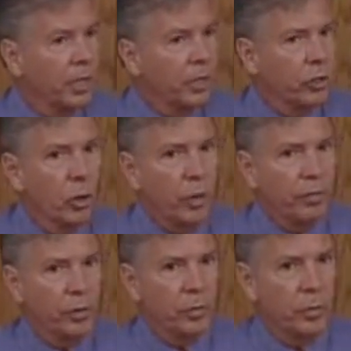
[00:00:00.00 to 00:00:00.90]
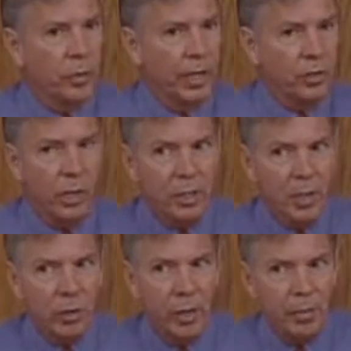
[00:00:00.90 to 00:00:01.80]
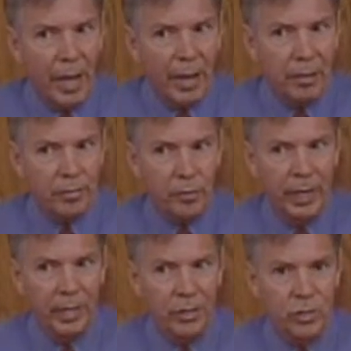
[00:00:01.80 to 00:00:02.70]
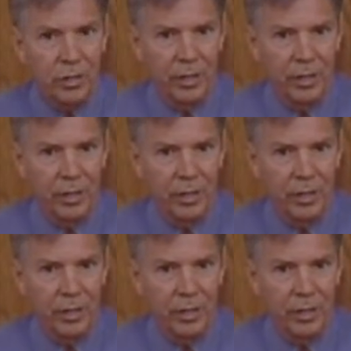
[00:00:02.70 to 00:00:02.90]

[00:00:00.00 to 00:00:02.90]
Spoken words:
You know, when I talked about going back to France,